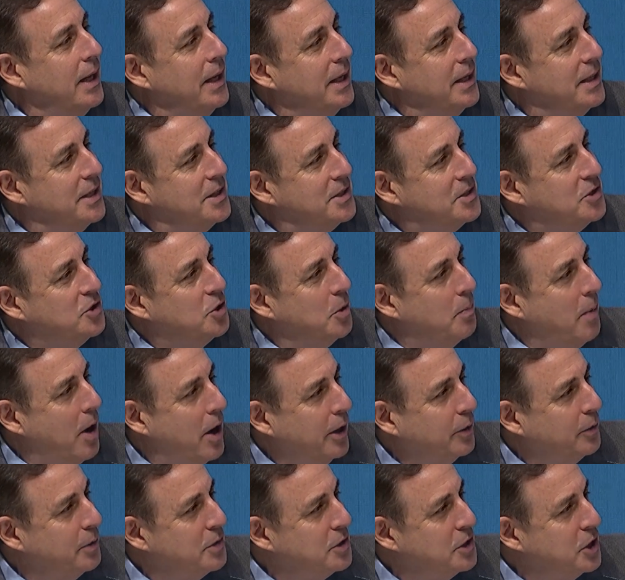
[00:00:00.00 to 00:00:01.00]
Is
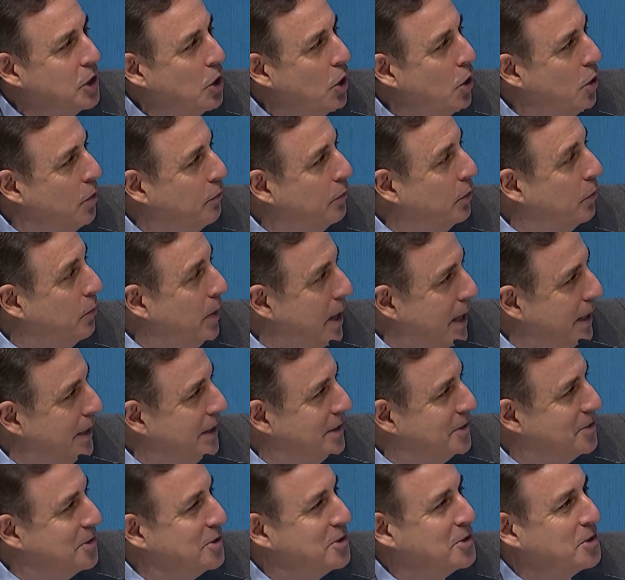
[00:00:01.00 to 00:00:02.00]
democracy
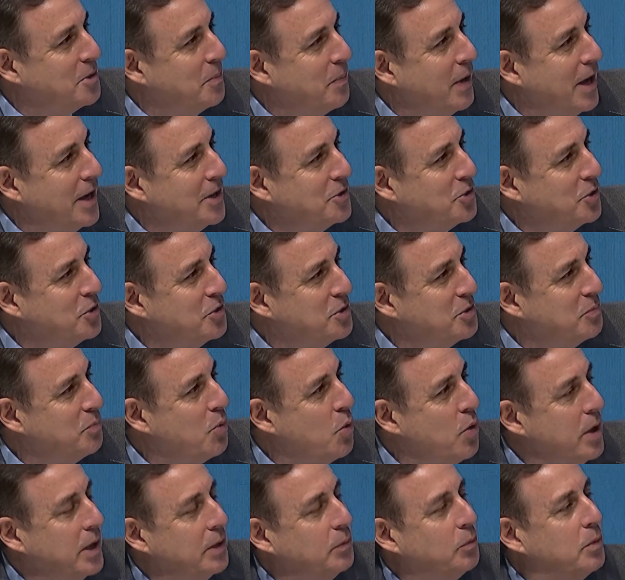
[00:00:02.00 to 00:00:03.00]
overrated to Sebastian's
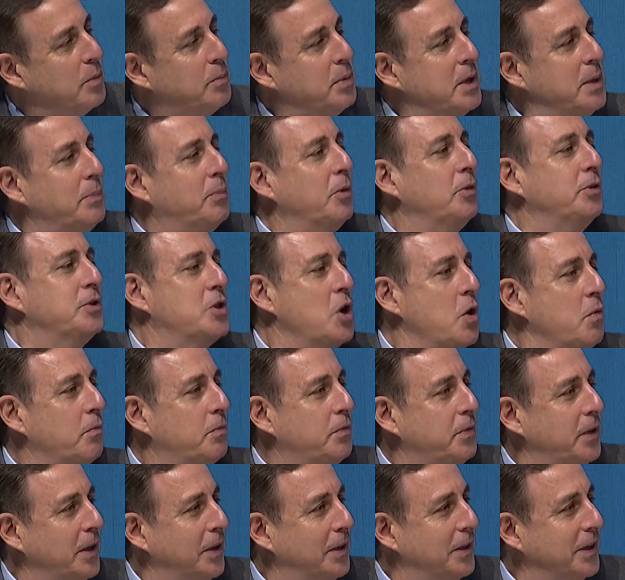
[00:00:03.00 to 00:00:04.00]
point, where people don't
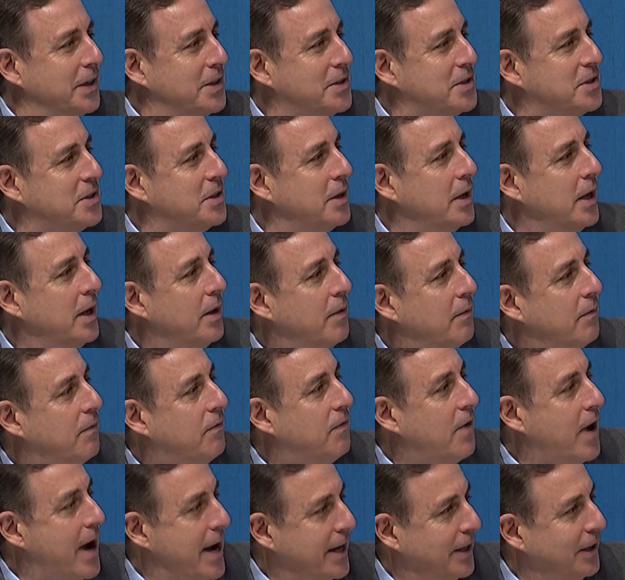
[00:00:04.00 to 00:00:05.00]
feel it's
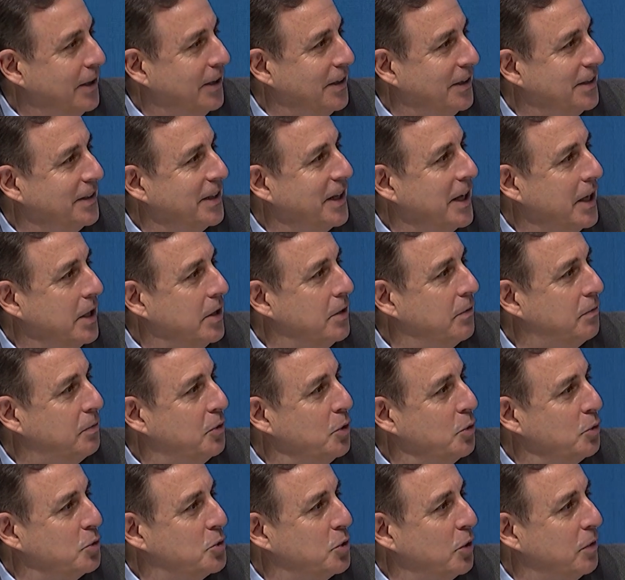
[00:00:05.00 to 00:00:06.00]
vital in the
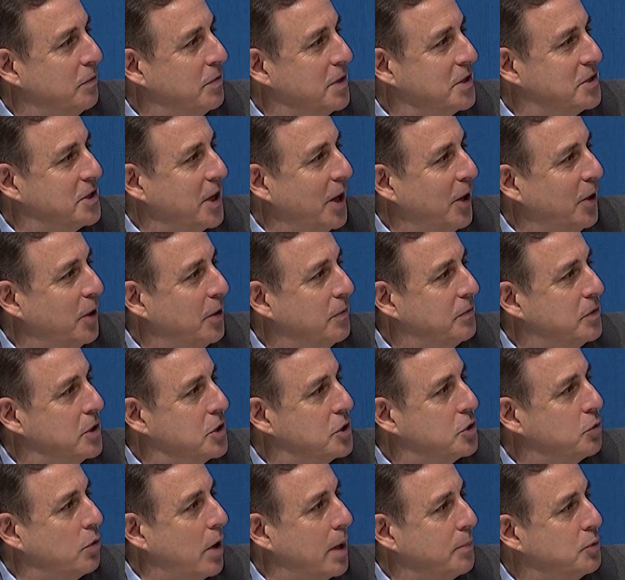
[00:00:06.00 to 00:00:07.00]
future of this era of
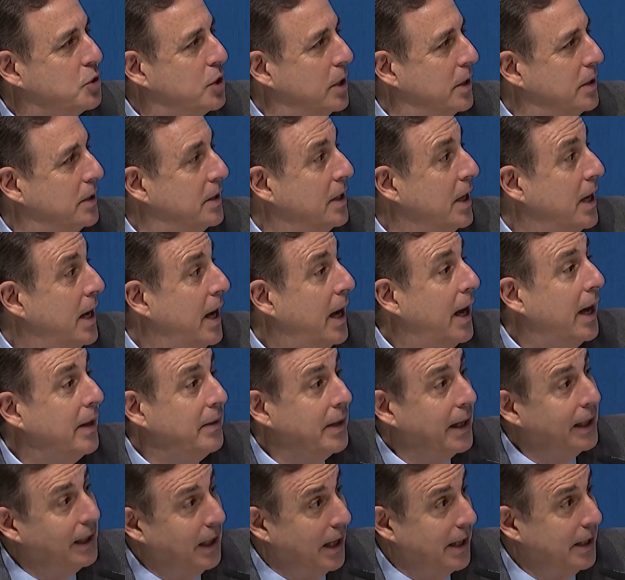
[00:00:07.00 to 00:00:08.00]
disruption and
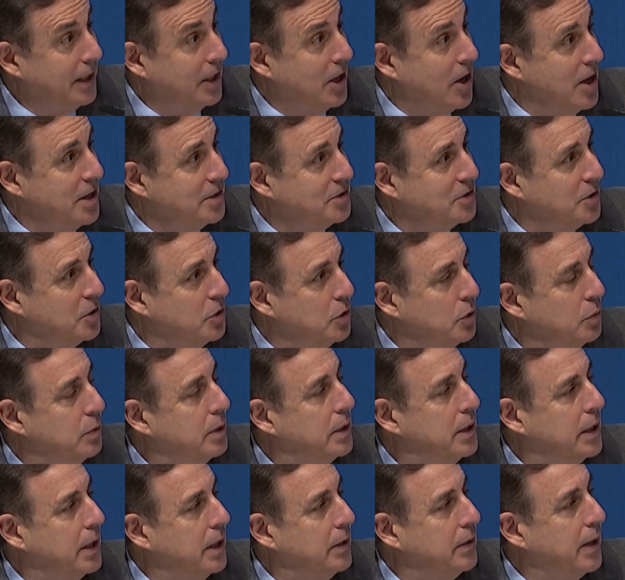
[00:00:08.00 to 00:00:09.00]
they like
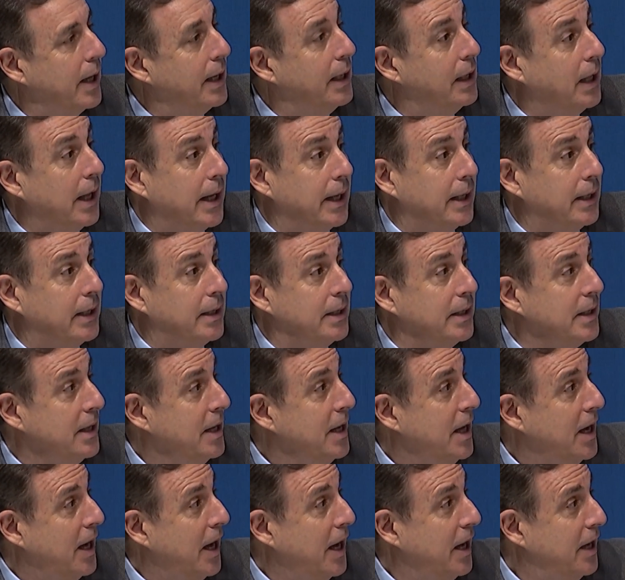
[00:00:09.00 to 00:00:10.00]
continuity and they like
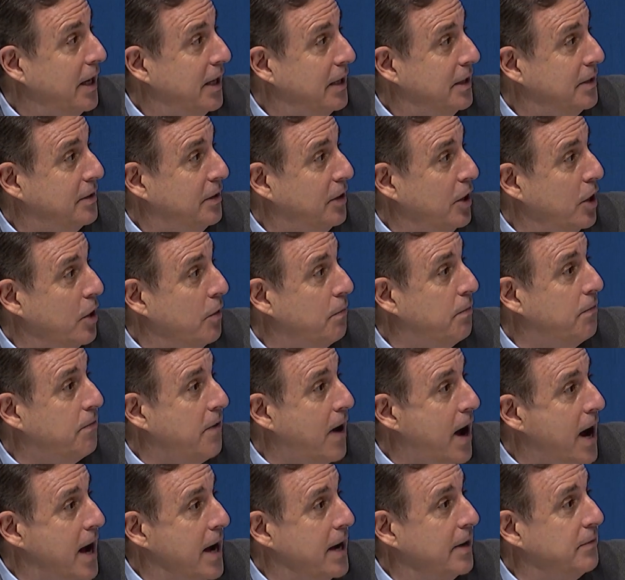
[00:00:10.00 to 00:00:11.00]
a you know
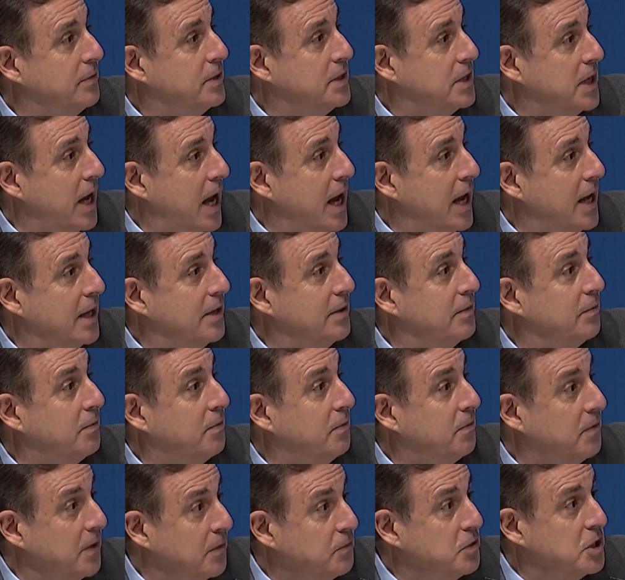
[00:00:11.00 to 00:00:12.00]
5, 10,
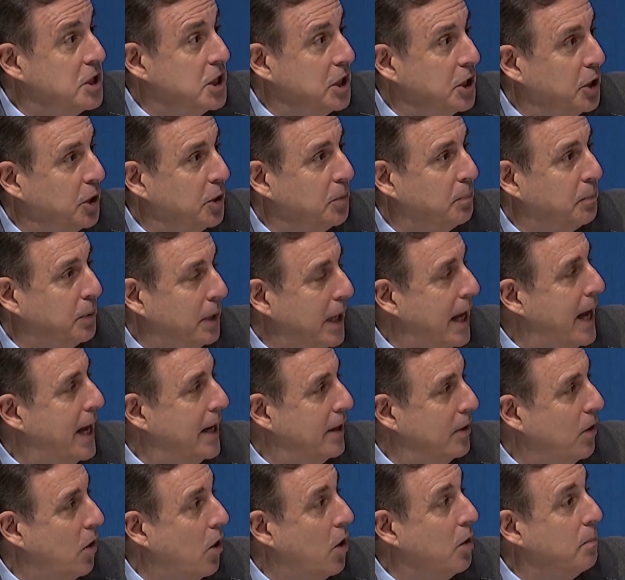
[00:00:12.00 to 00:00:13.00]
50 year
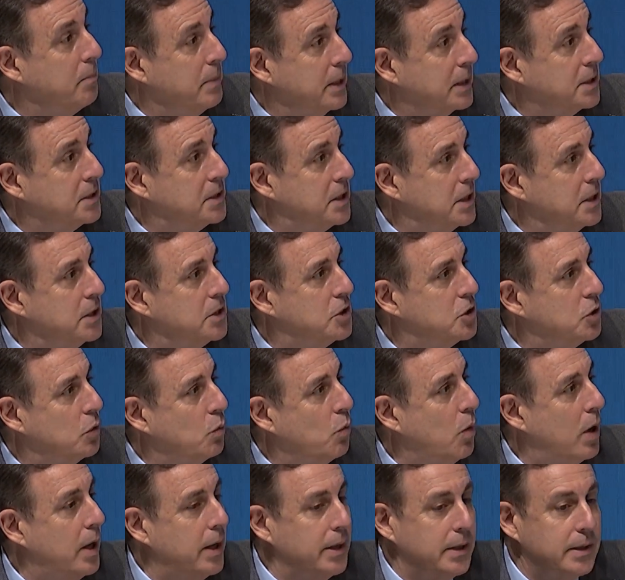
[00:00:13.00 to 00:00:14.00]
plan all mixed into
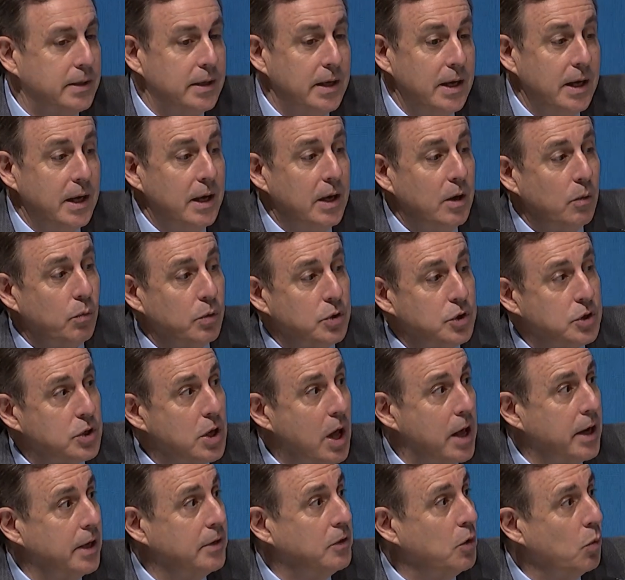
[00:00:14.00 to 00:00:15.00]
one, which
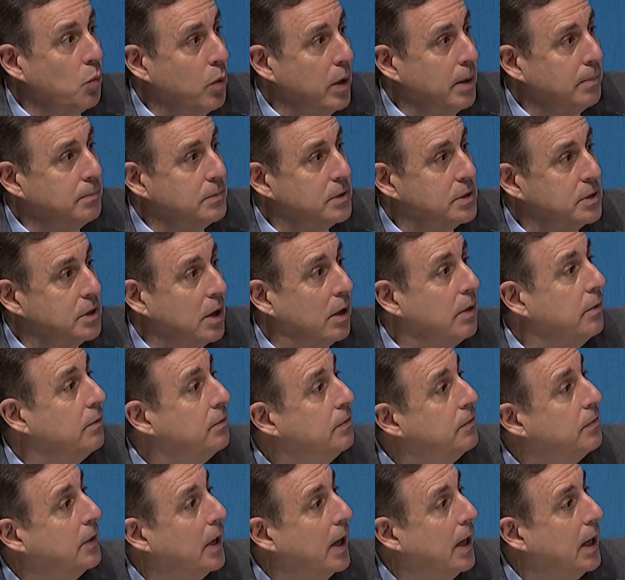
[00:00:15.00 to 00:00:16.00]
not at the whims
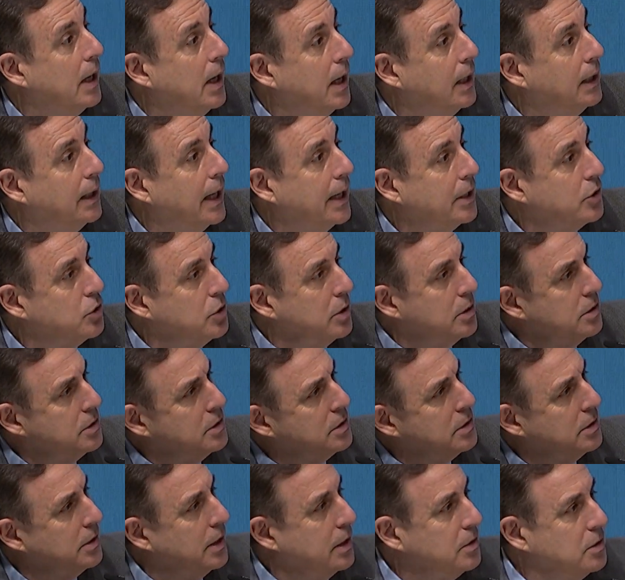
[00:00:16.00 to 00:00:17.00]
of uh,
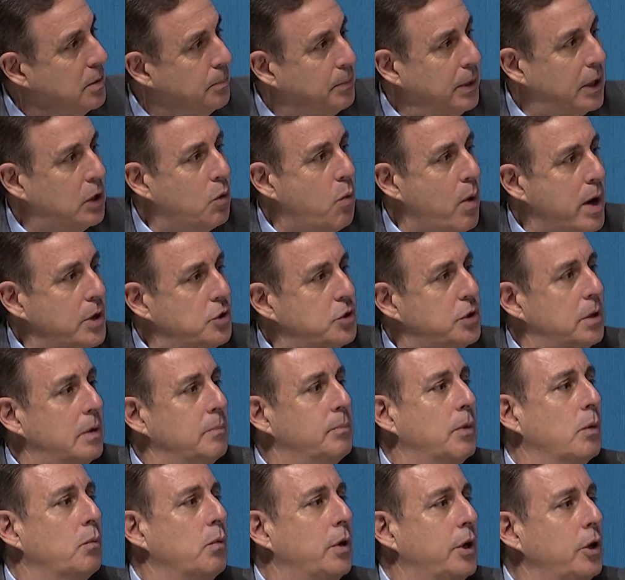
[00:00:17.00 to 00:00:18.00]
elections? It's a big question,
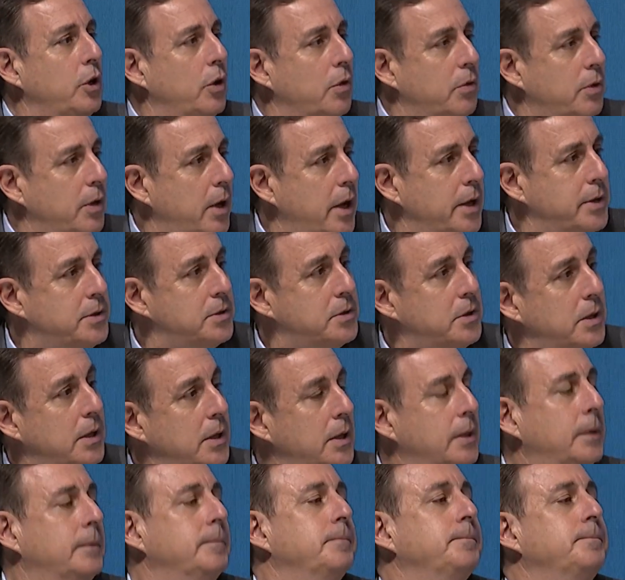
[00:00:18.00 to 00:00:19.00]
but what are your thoughts
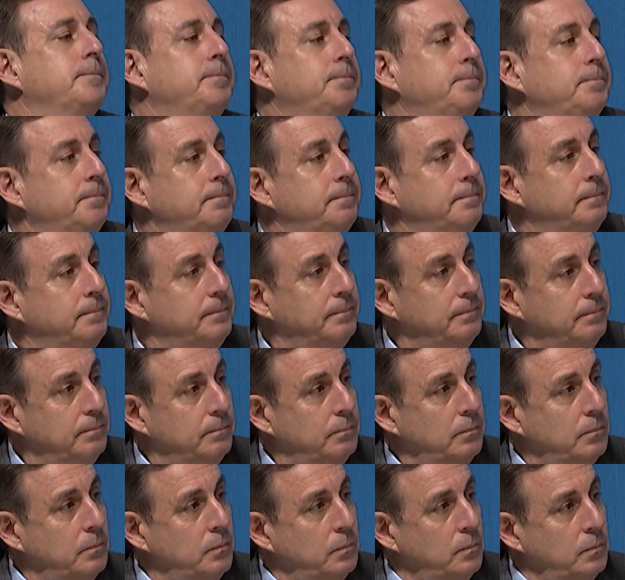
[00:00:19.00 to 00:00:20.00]
it's a big
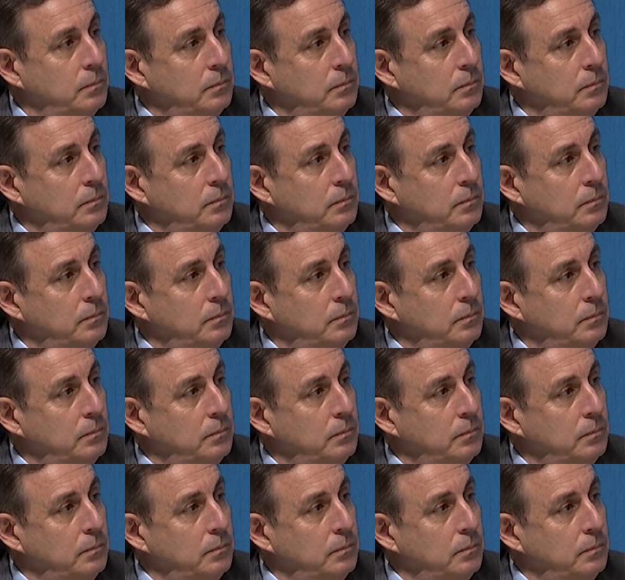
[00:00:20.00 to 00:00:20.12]
question. You